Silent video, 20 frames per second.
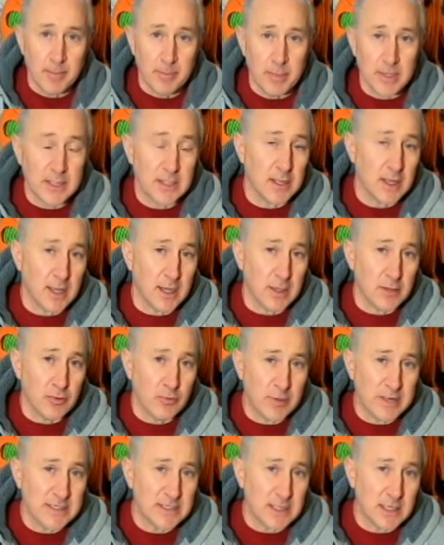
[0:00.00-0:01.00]
But
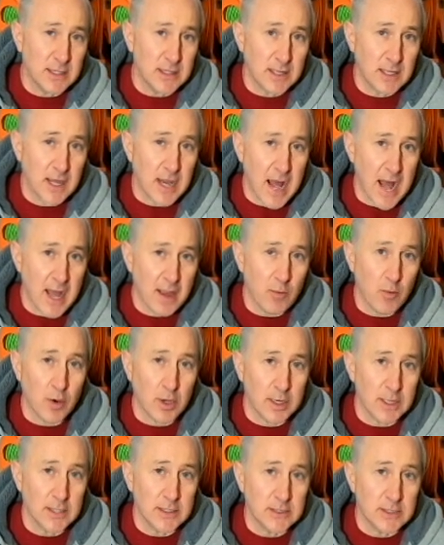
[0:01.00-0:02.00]
the reason that I
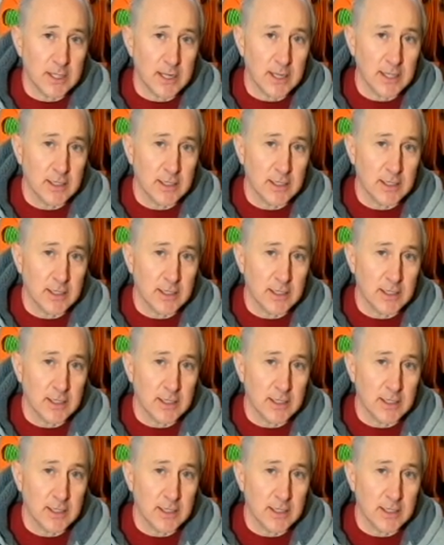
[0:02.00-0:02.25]
wanted to